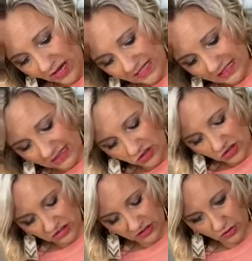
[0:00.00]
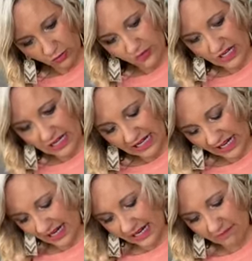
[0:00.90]
wayside just a little bit,
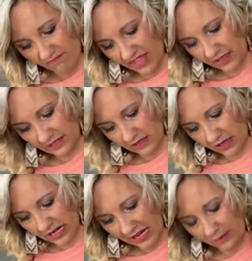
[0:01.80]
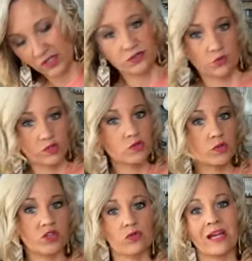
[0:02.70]
and that's not going to happen in
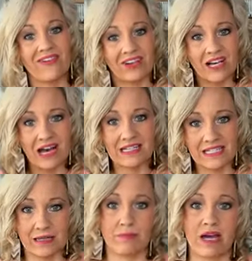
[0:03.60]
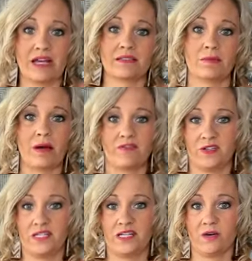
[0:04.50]
2023. I've got to get back to my
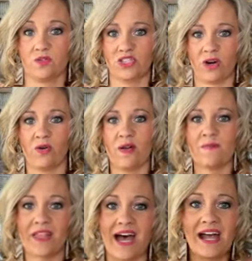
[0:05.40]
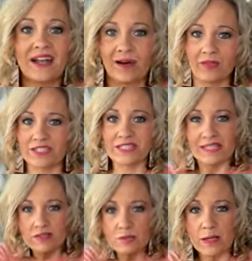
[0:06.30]
video. So I know the
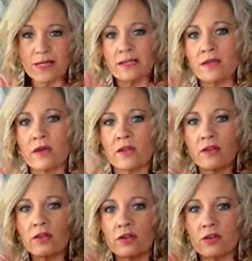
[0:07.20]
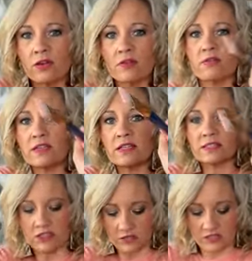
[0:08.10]
sleeves are making y'all
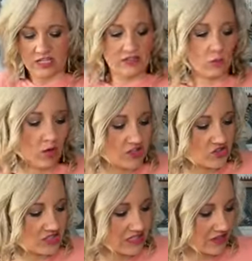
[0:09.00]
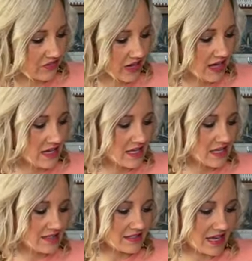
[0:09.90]
nervous. Y'all just have to watch and see if I
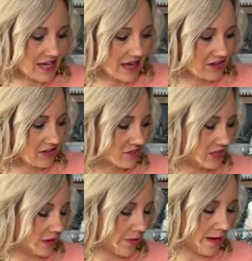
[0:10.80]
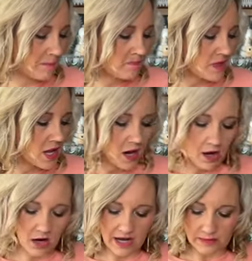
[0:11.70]
stay out of it, okay?
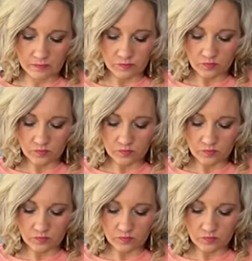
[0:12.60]
All right,